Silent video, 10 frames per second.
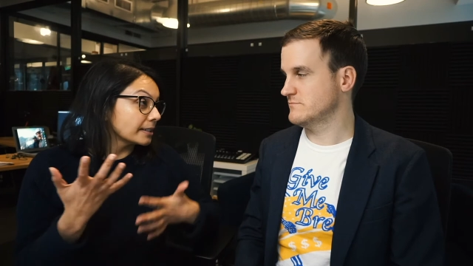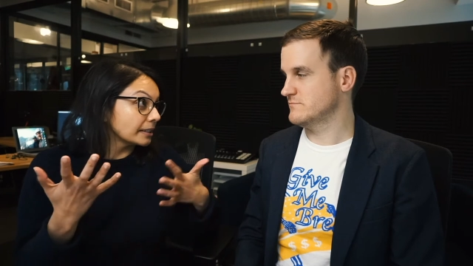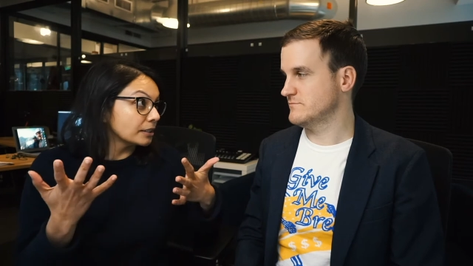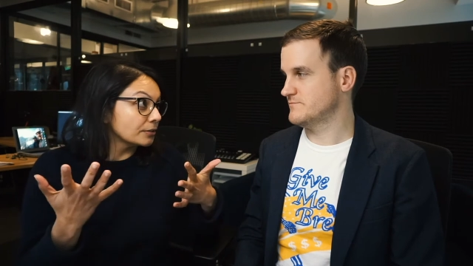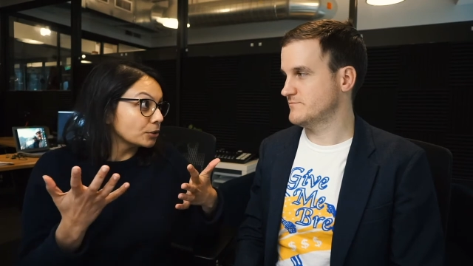Speaker 1: and
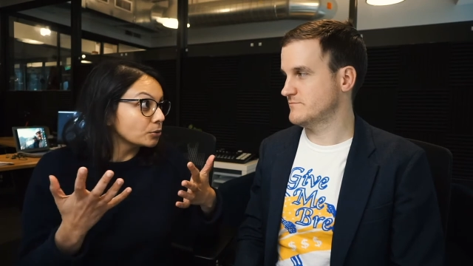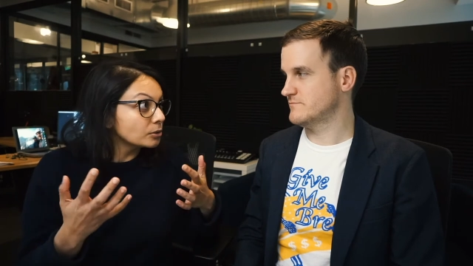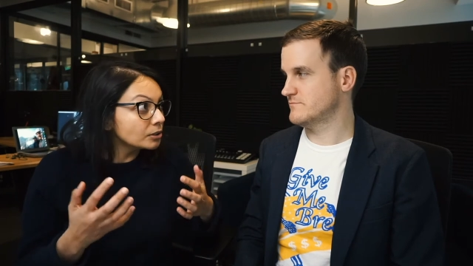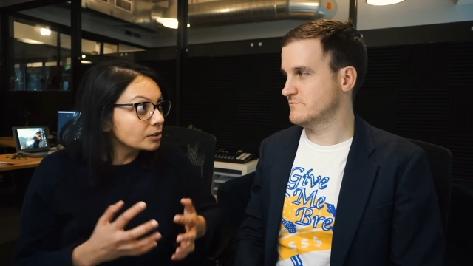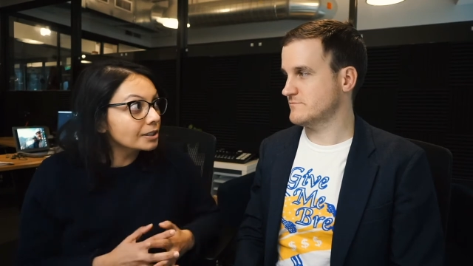
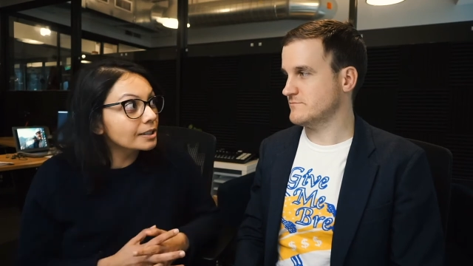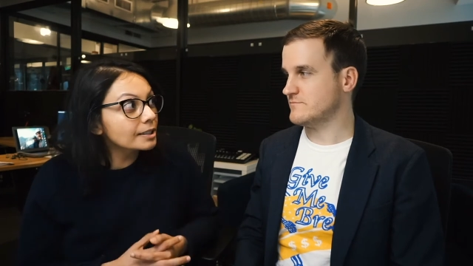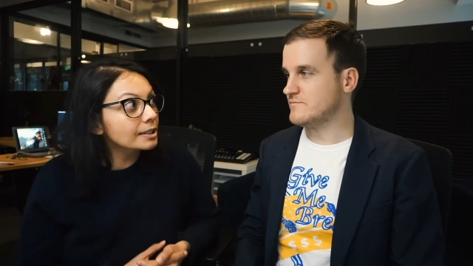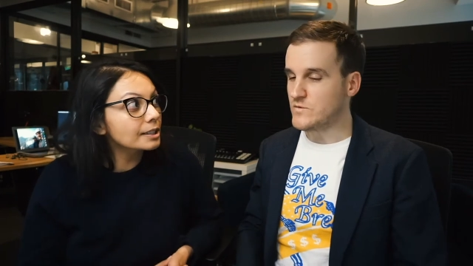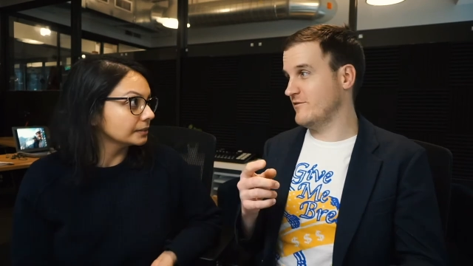individuals.
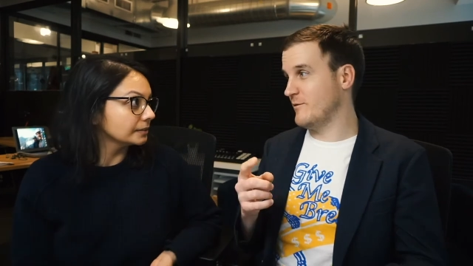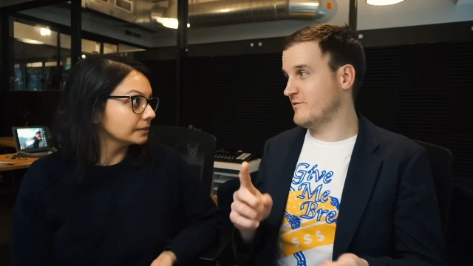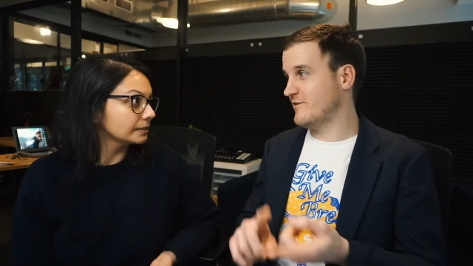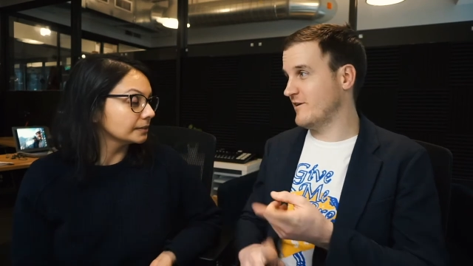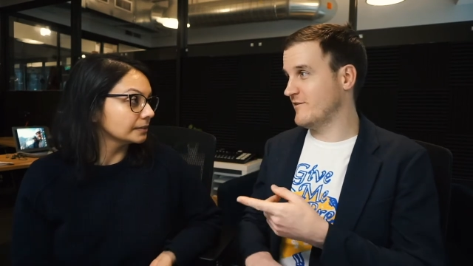
Speaker 2: Some
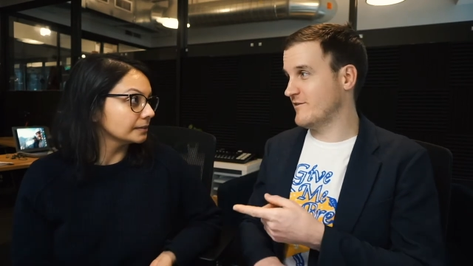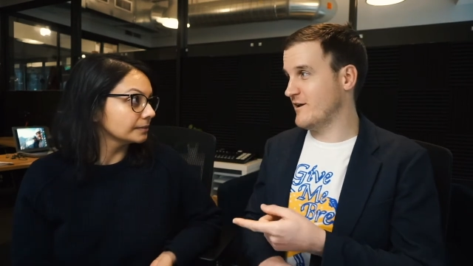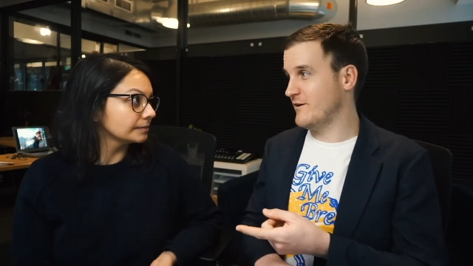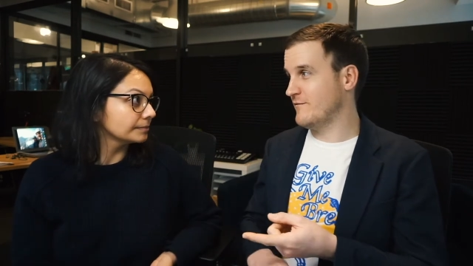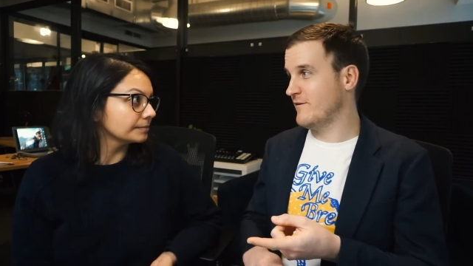states
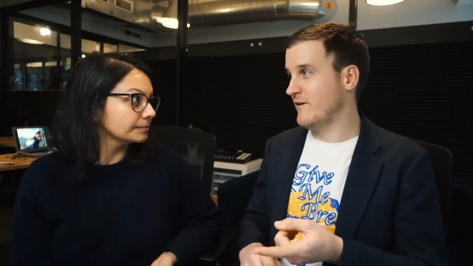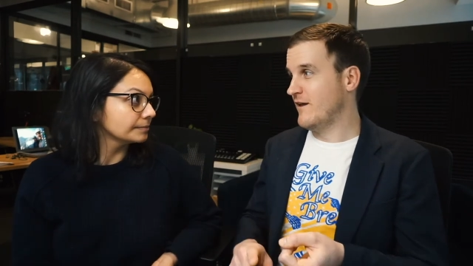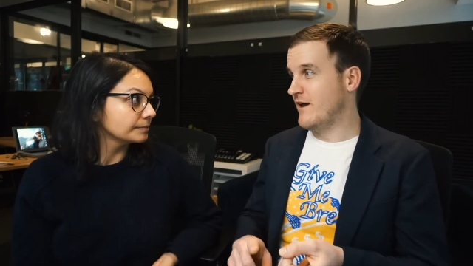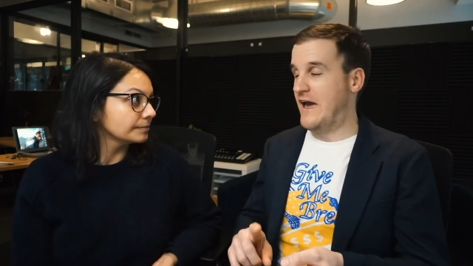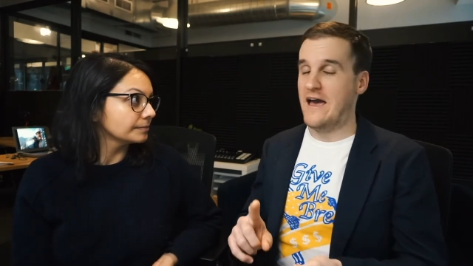have
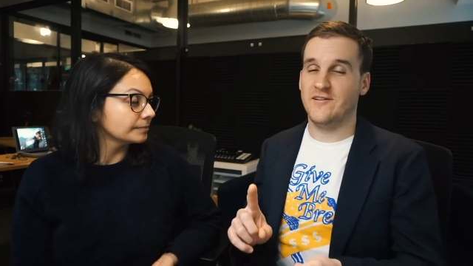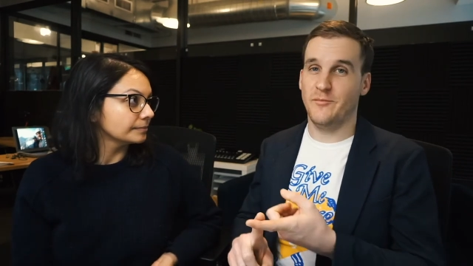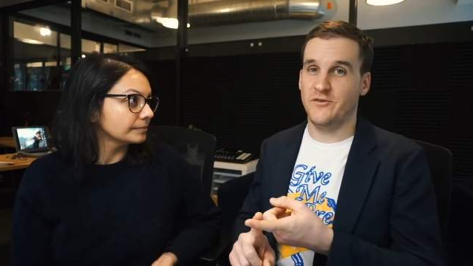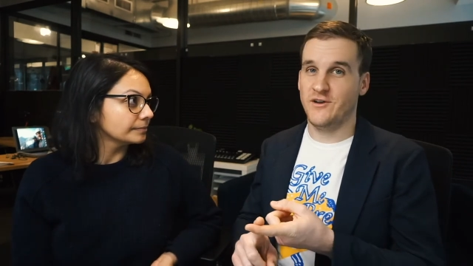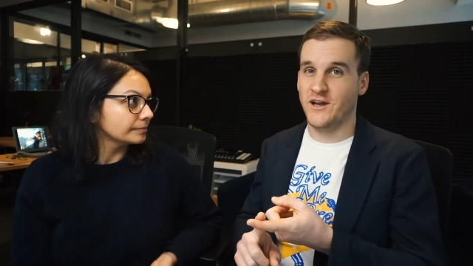asset
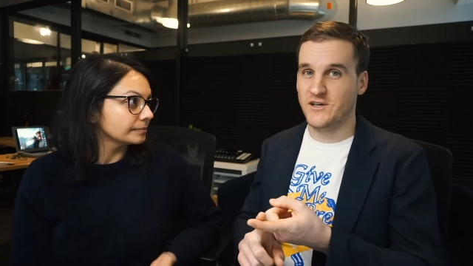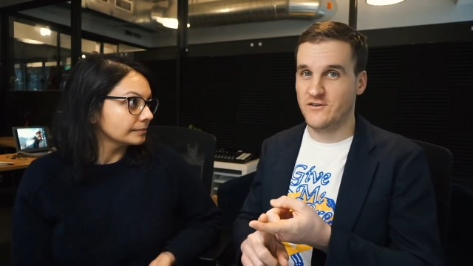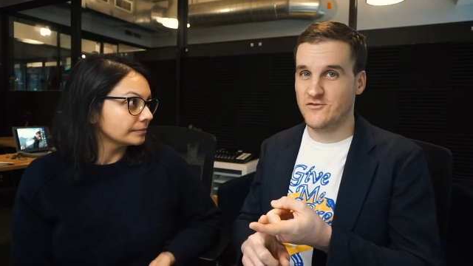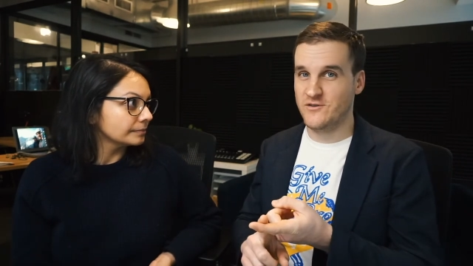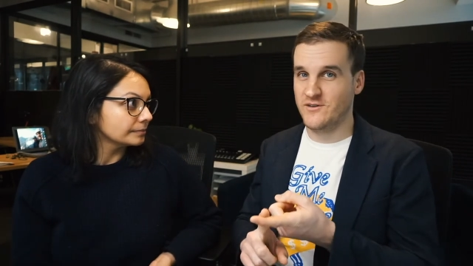
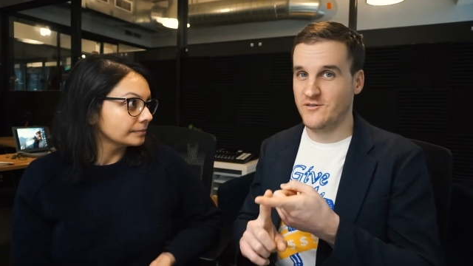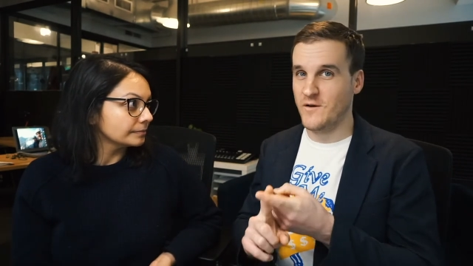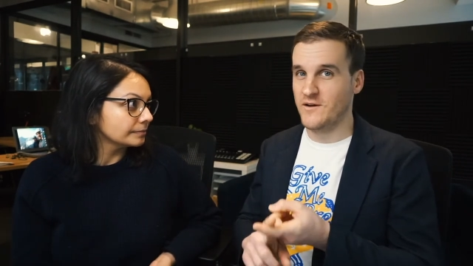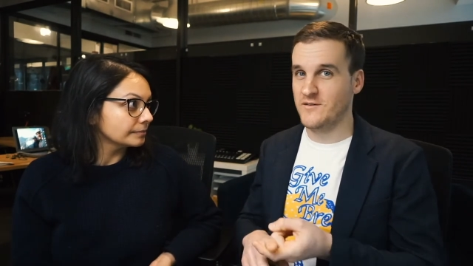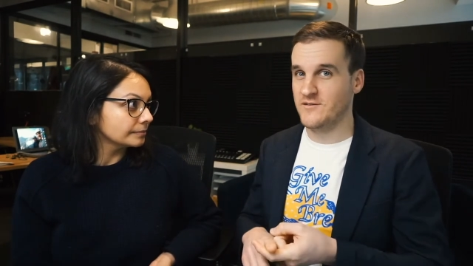protection trust
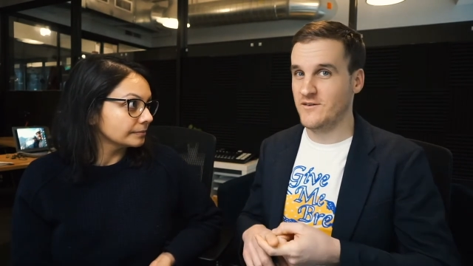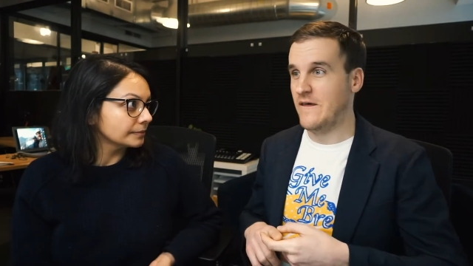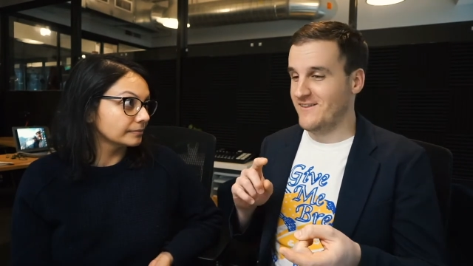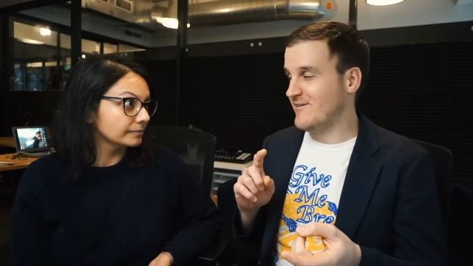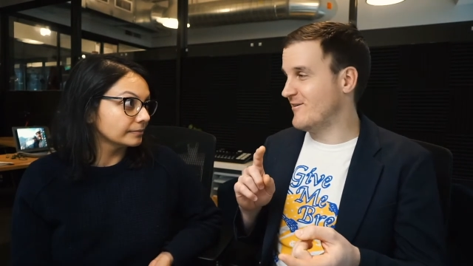laws.
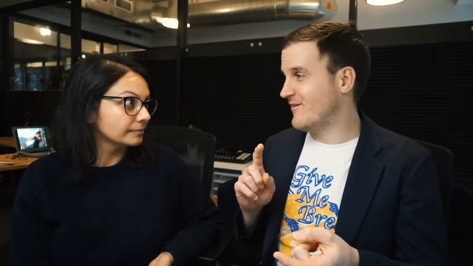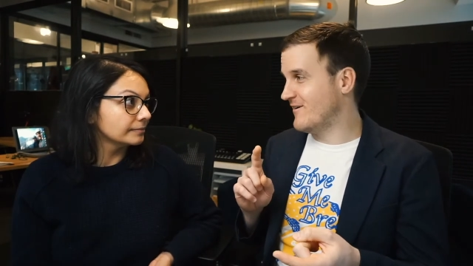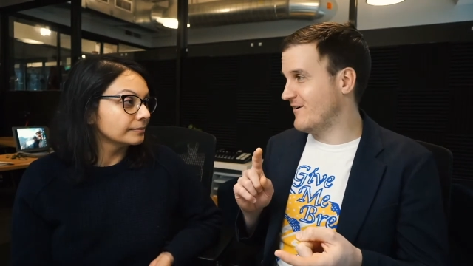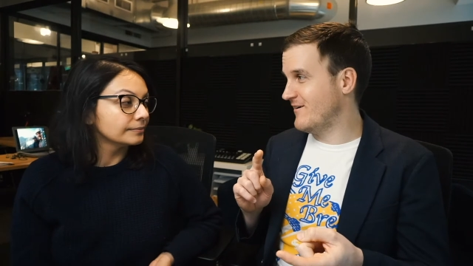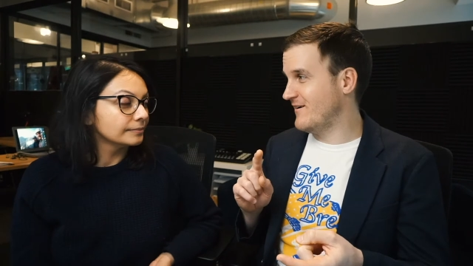There
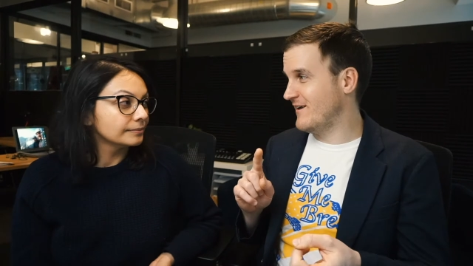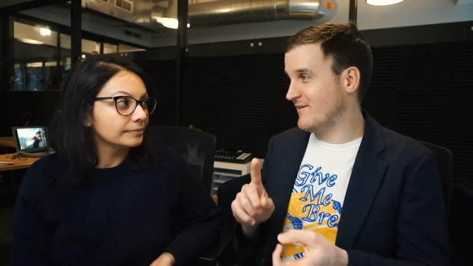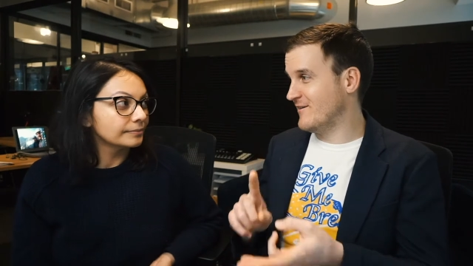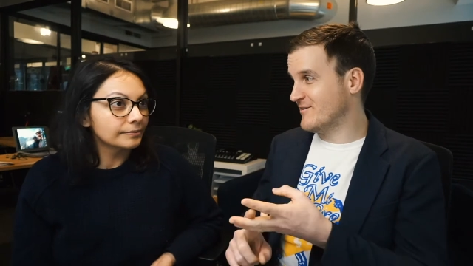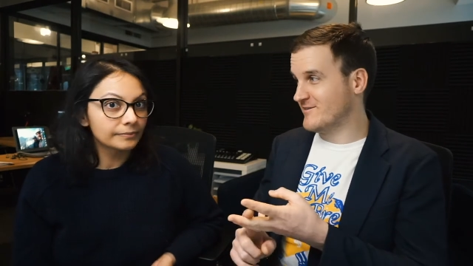are
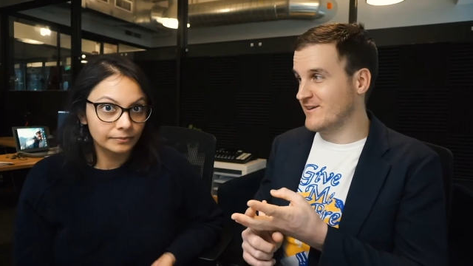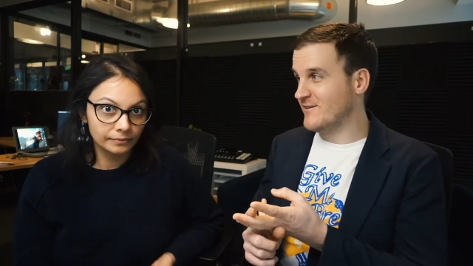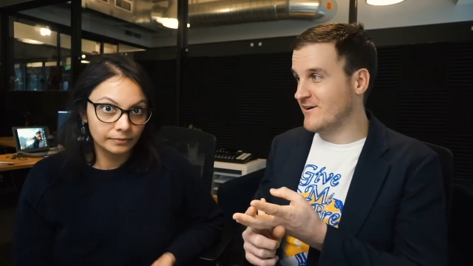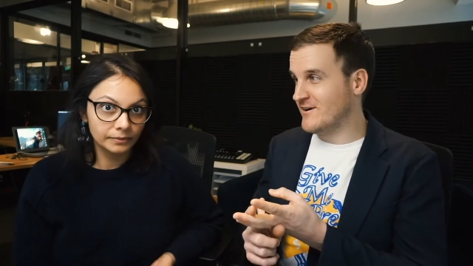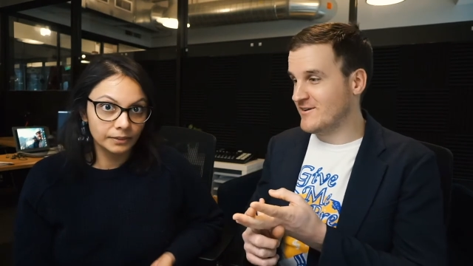LLC
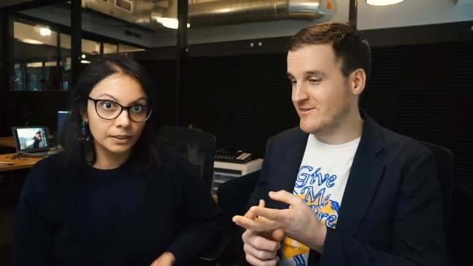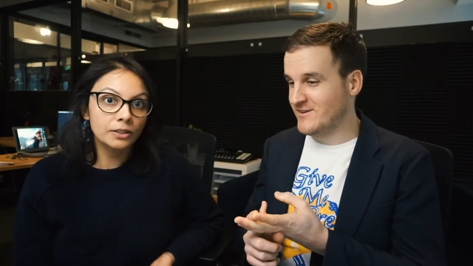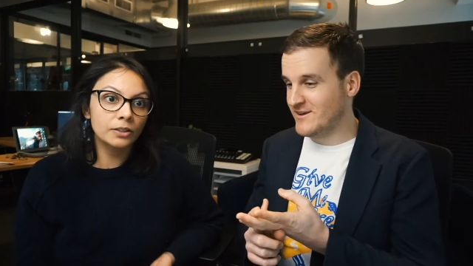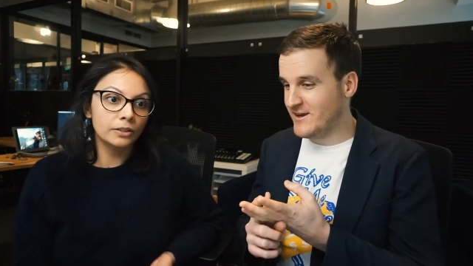laws in